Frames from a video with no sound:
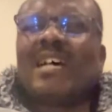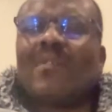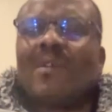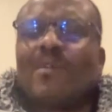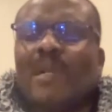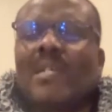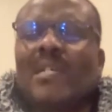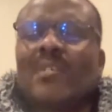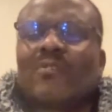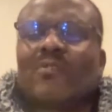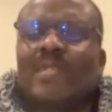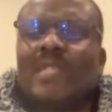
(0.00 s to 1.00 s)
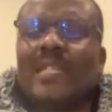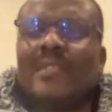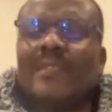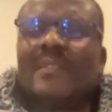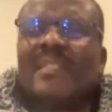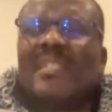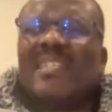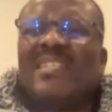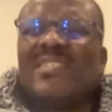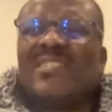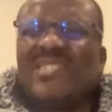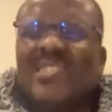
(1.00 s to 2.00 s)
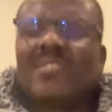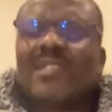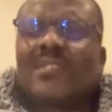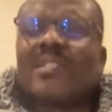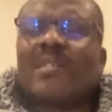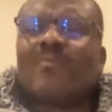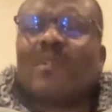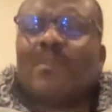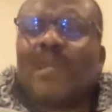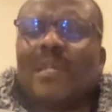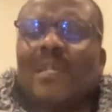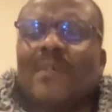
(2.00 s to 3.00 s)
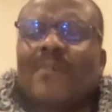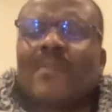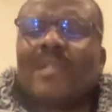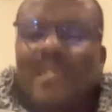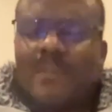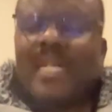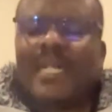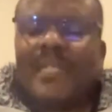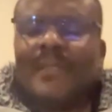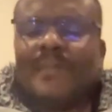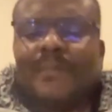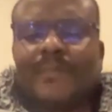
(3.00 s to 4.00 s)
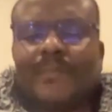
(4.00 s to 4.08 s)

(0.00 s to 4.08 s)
our prayers today. In Jesus' name we pray. Amen.